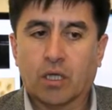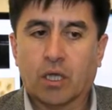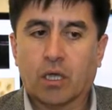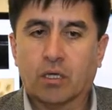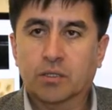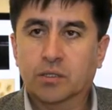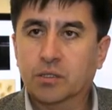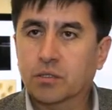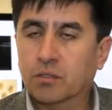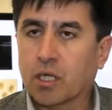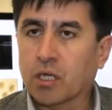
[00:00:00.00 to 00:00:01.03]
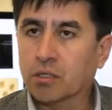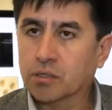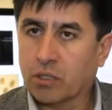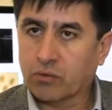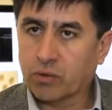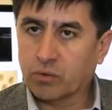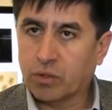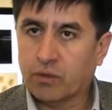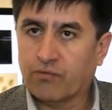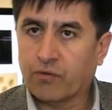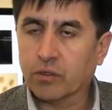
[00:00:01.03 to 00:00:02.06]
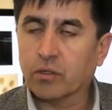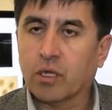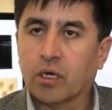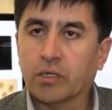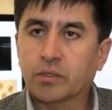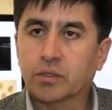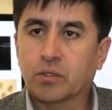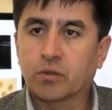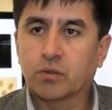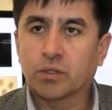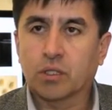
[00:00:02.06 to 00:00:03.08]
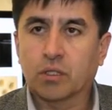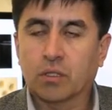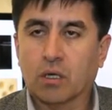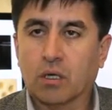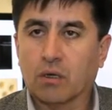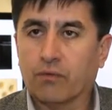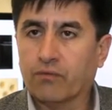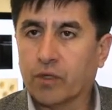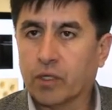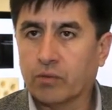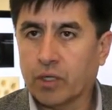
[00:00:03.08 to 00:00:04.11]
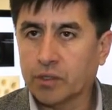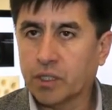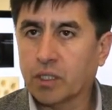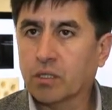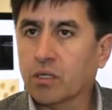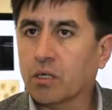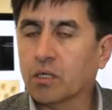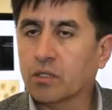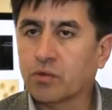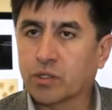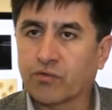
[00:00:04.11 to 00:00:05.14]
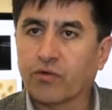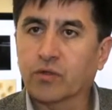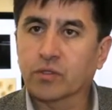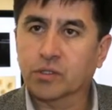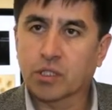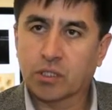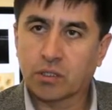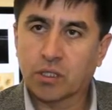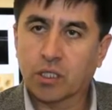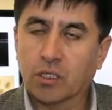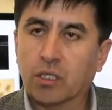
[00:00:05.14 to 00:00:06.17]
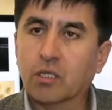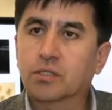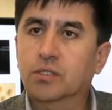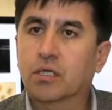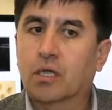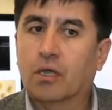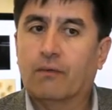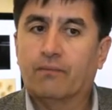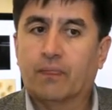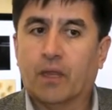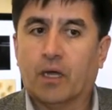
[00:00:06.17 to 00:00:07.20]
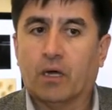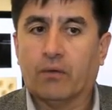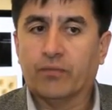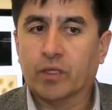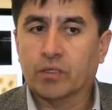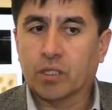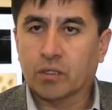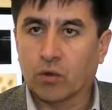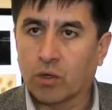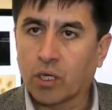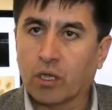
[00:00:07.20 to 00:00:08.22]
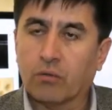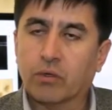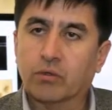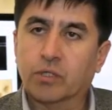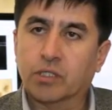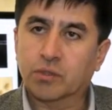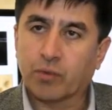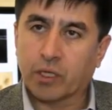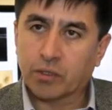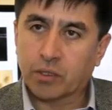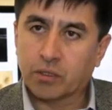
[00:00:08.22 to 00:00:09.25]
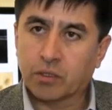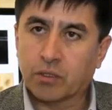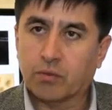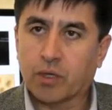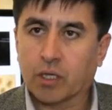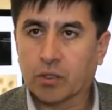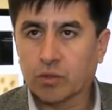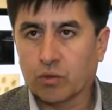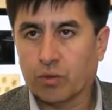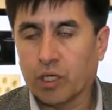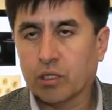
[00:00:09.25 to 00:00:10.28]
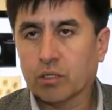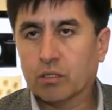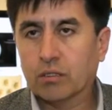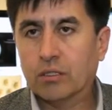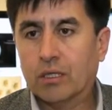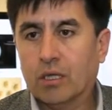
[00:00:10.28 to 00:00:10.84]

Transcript: eggs now could be fertilized using very basic in vitro fertilization techniques, and then early embryo transplanted back into patient.